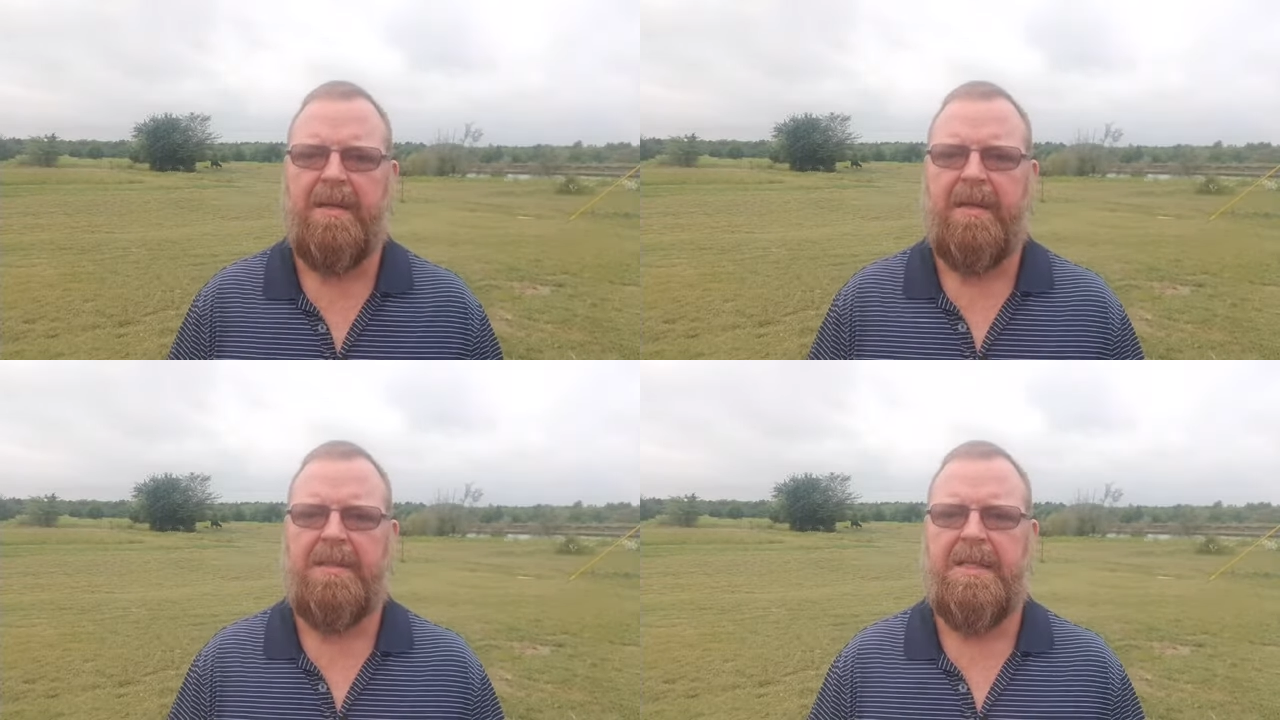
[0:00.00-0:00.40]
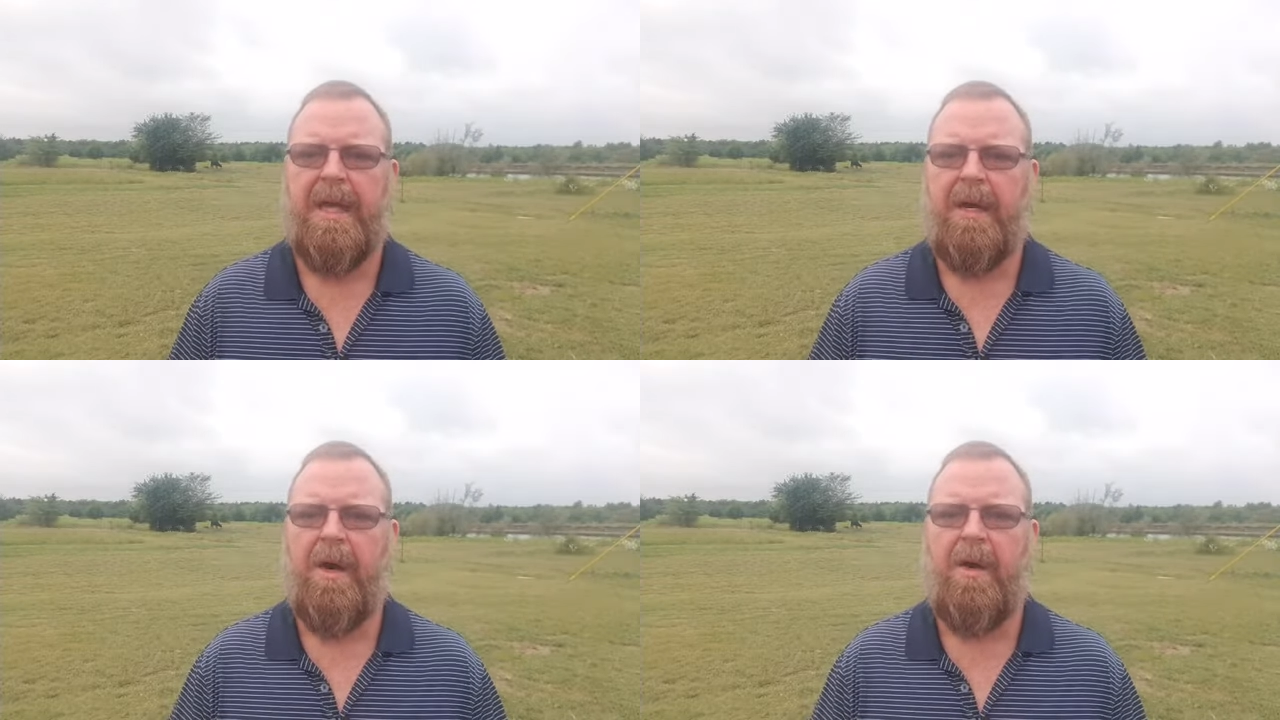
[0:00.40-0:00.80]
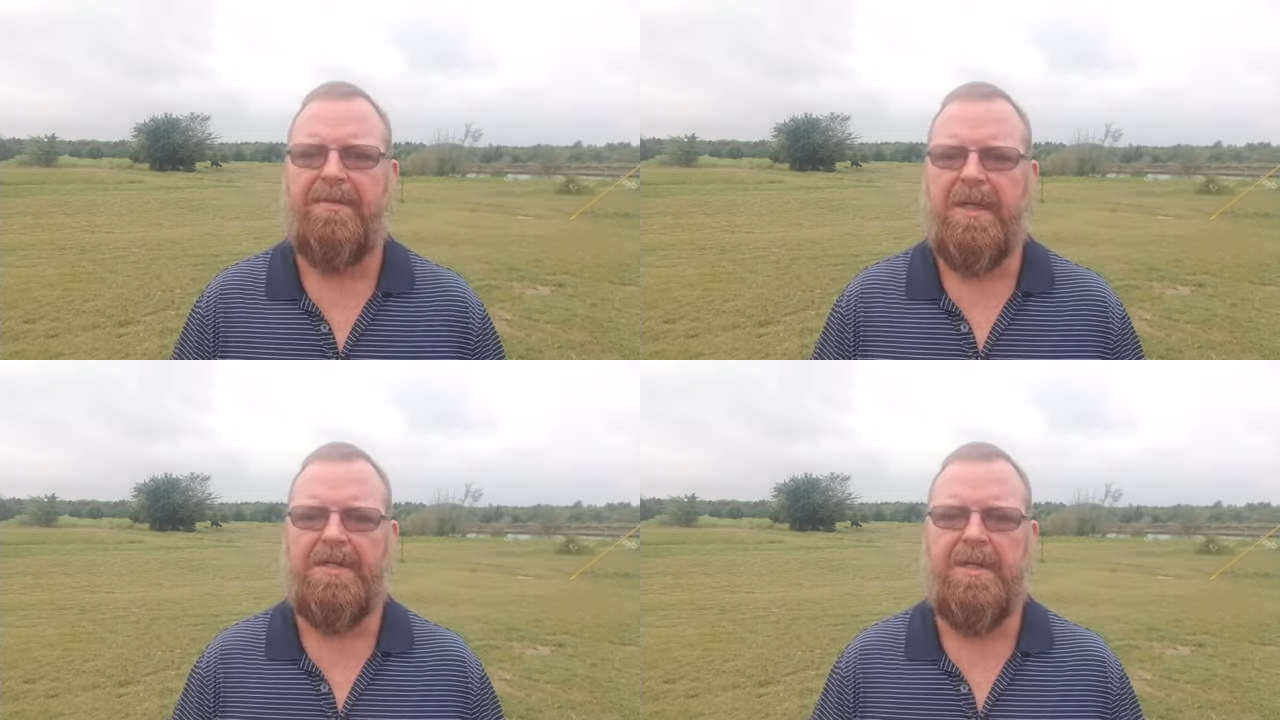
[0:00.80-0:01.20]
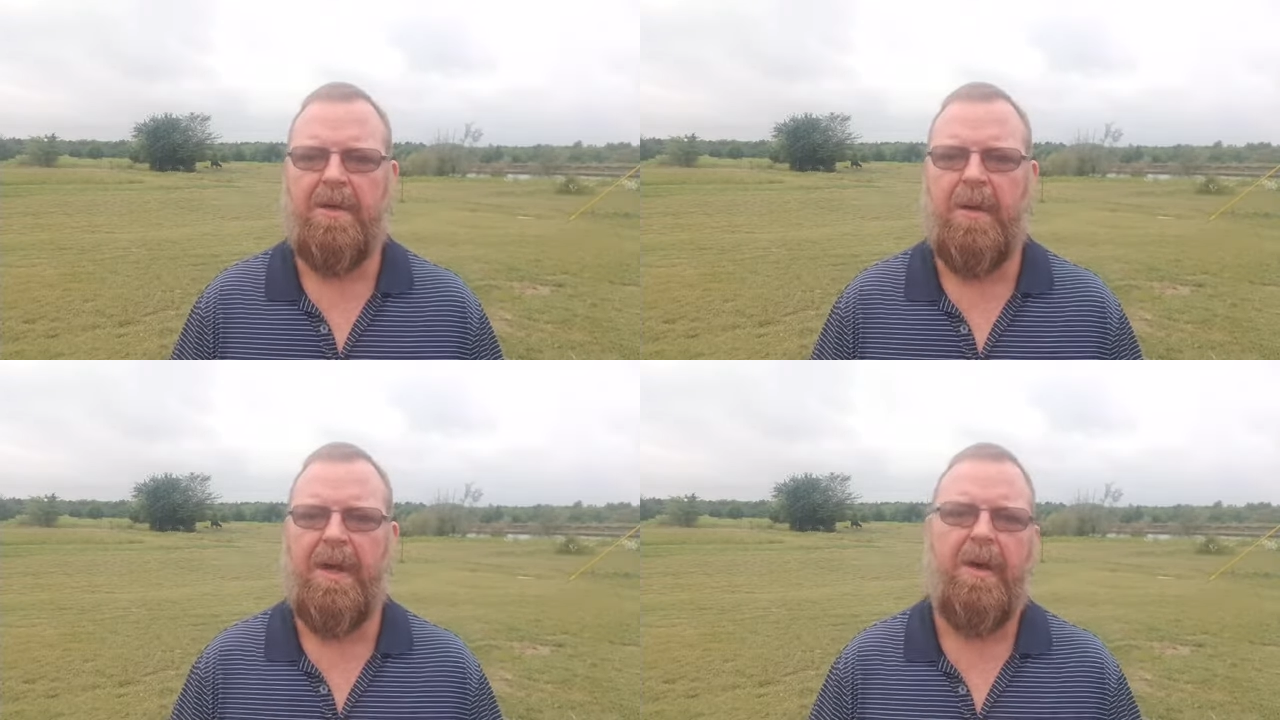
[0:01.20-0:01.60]
It's like, oh, I've done
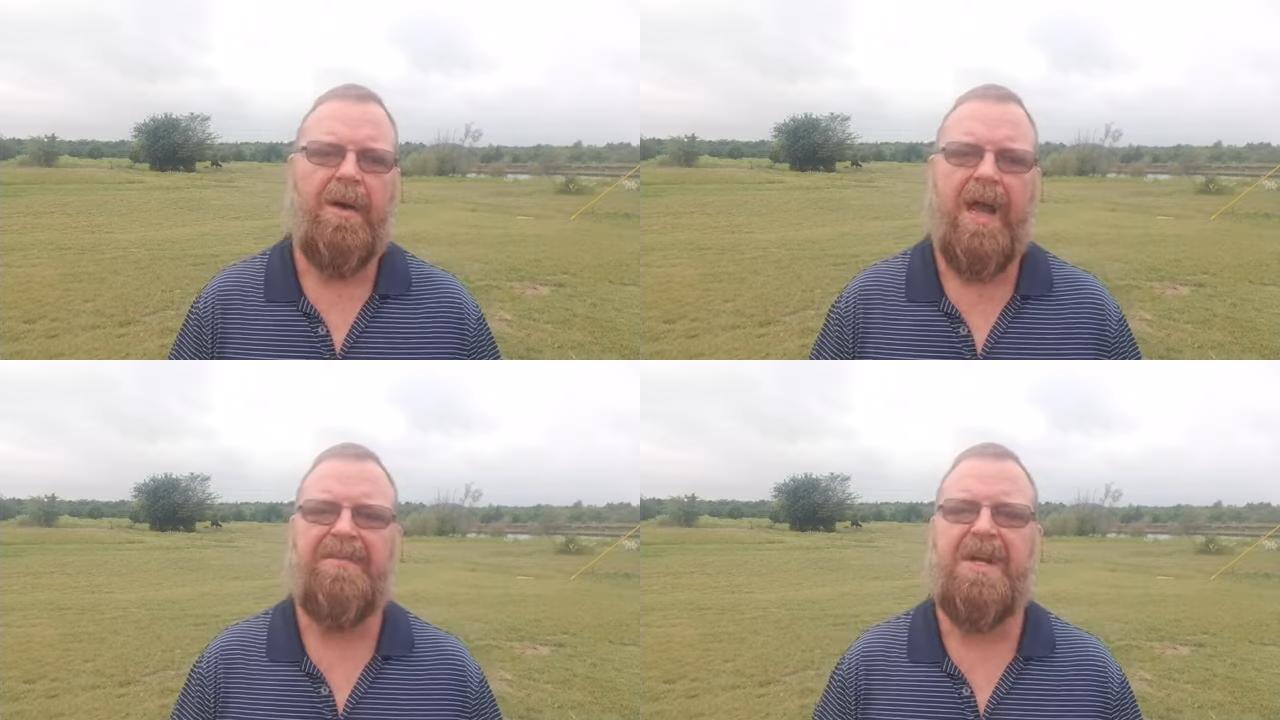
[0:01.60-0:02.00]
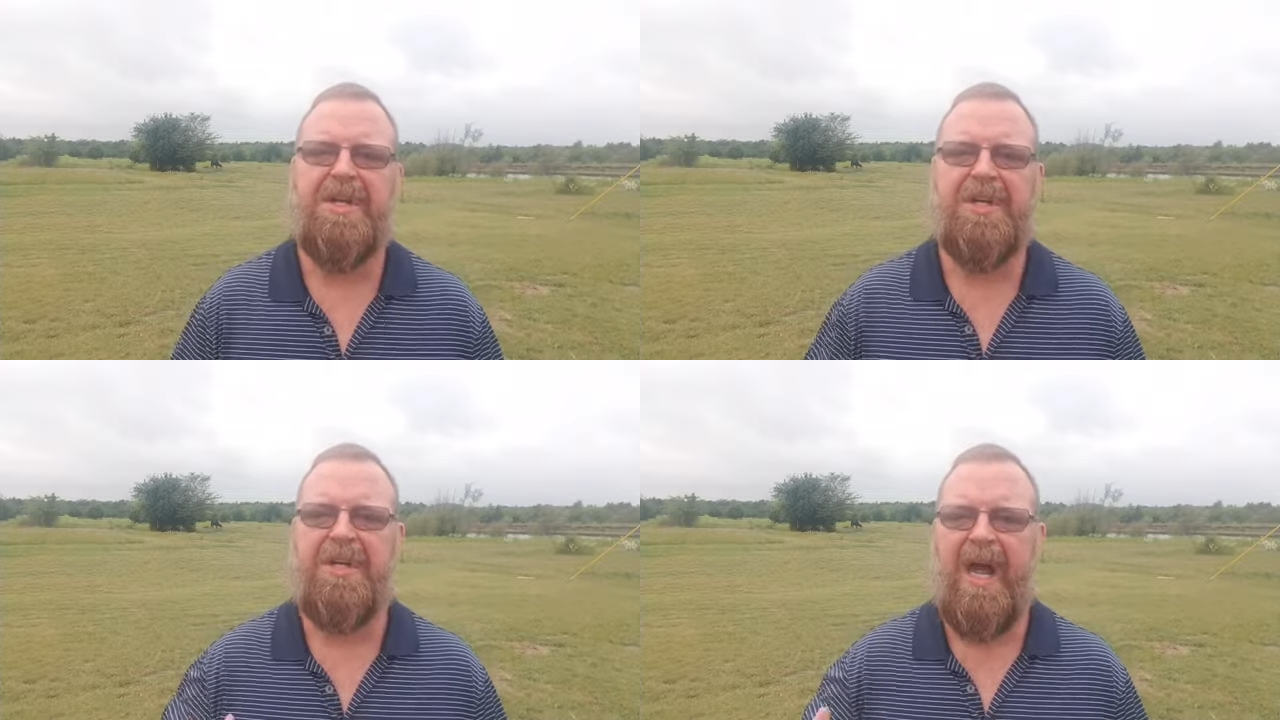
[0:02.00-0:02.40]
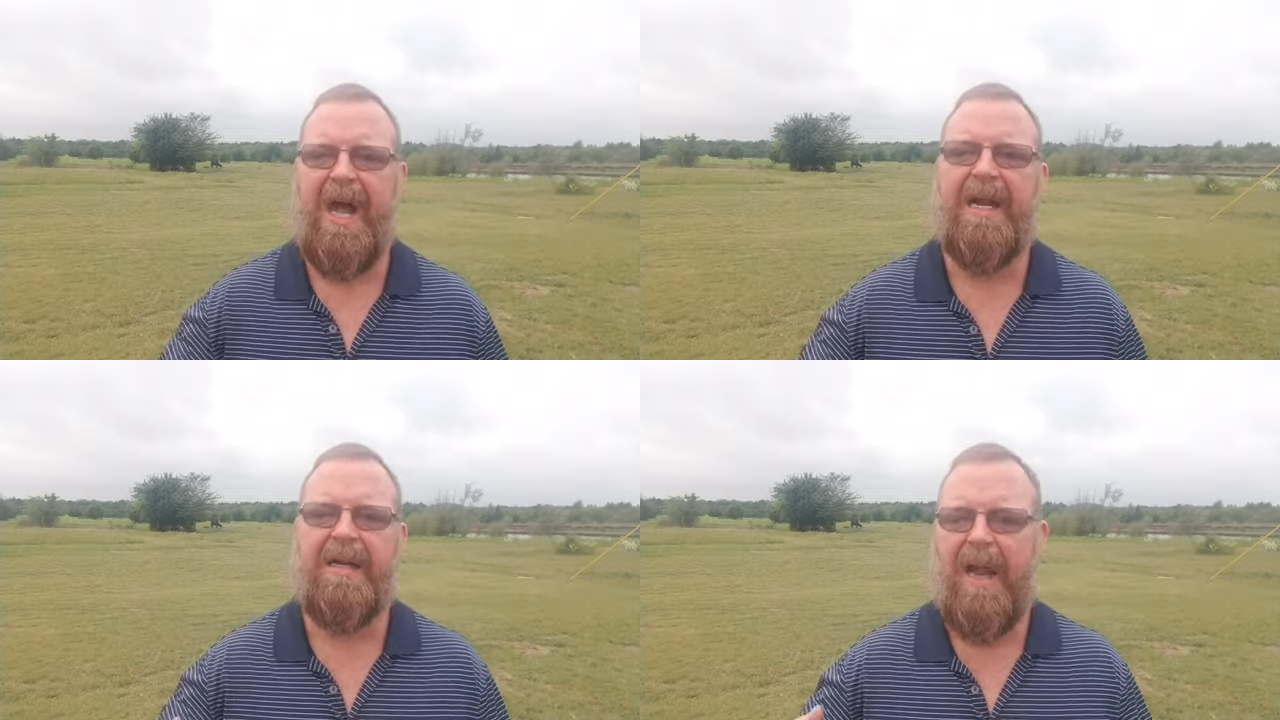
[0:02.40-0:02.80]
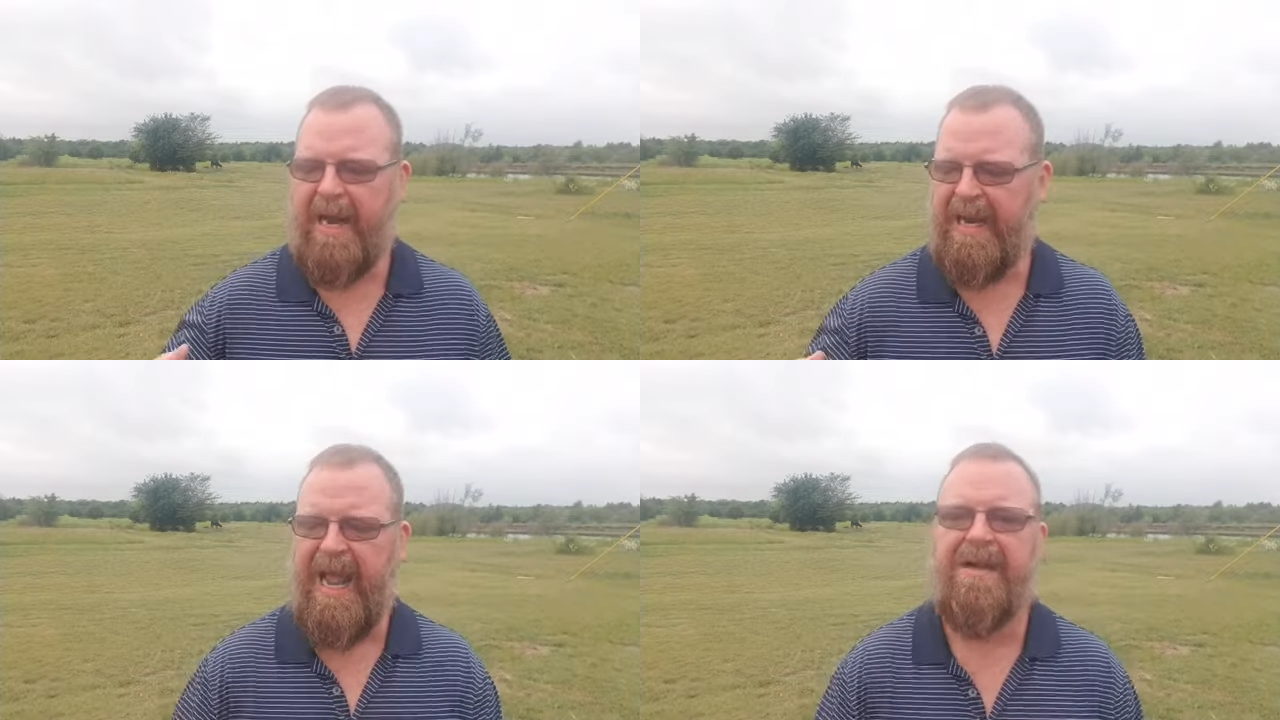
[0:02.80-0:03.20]
so well. Okay, I've done good. I can
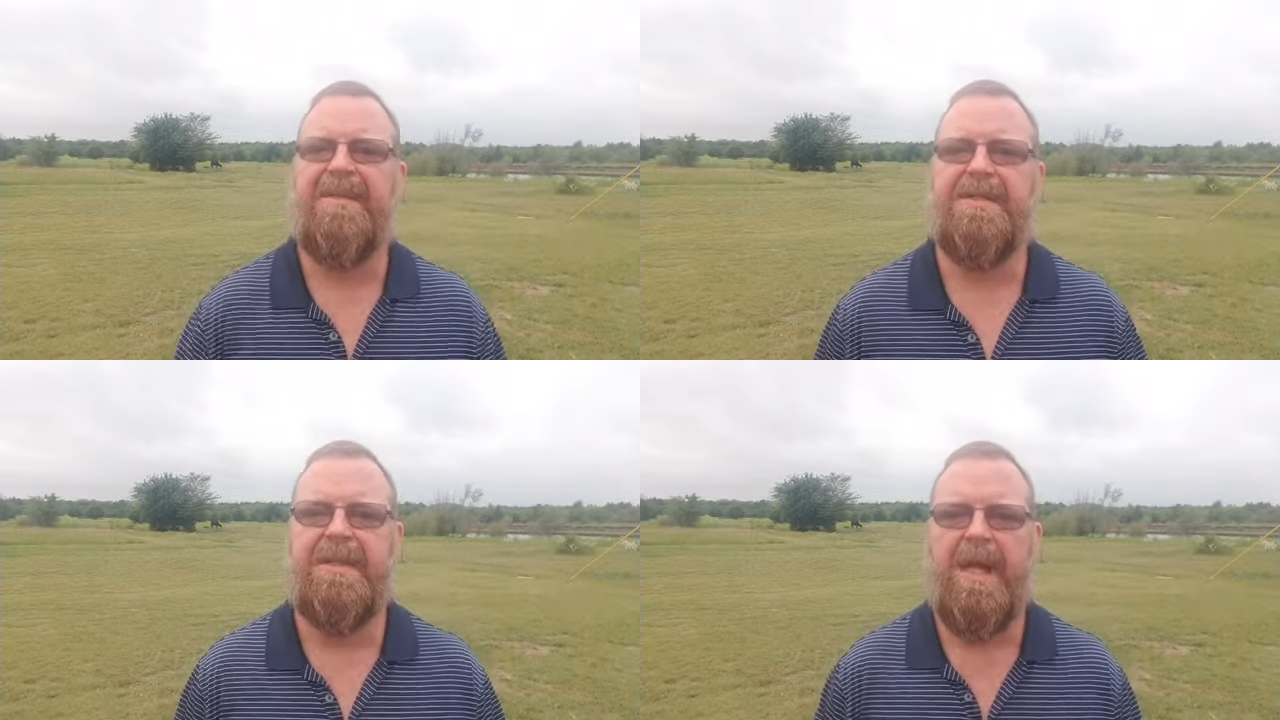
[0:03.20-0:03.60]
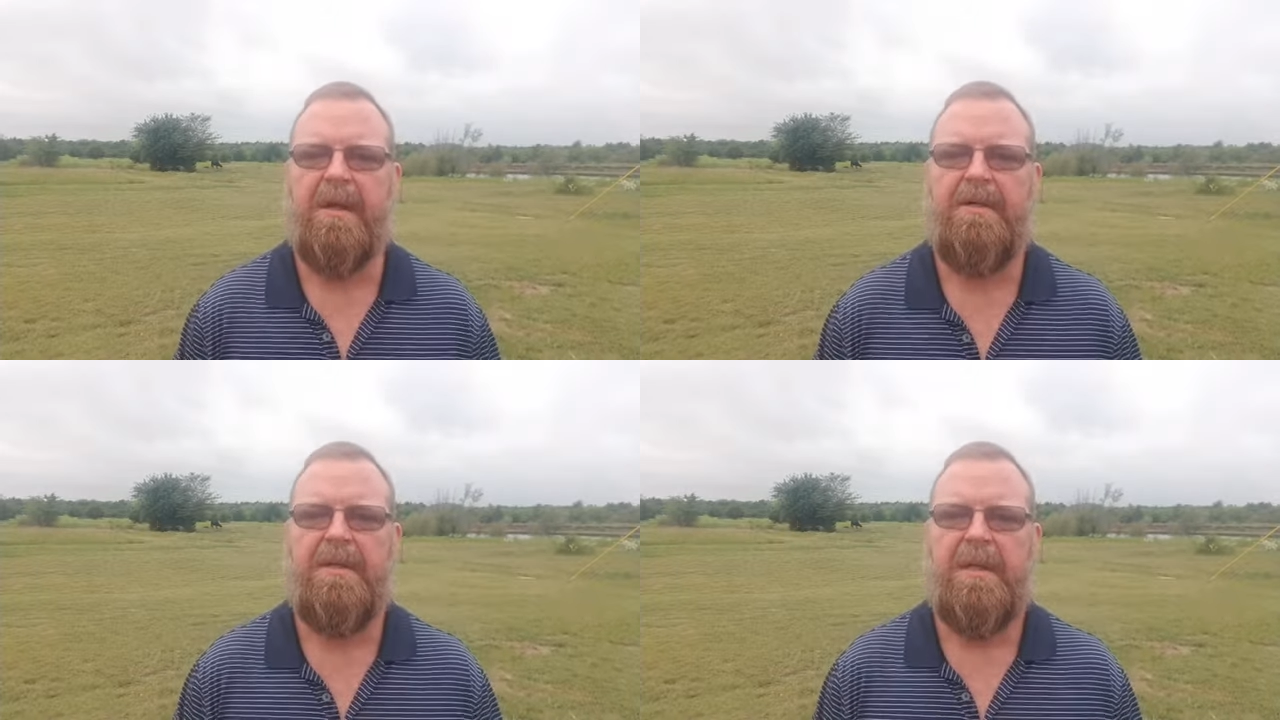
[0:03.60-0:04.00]
have this now.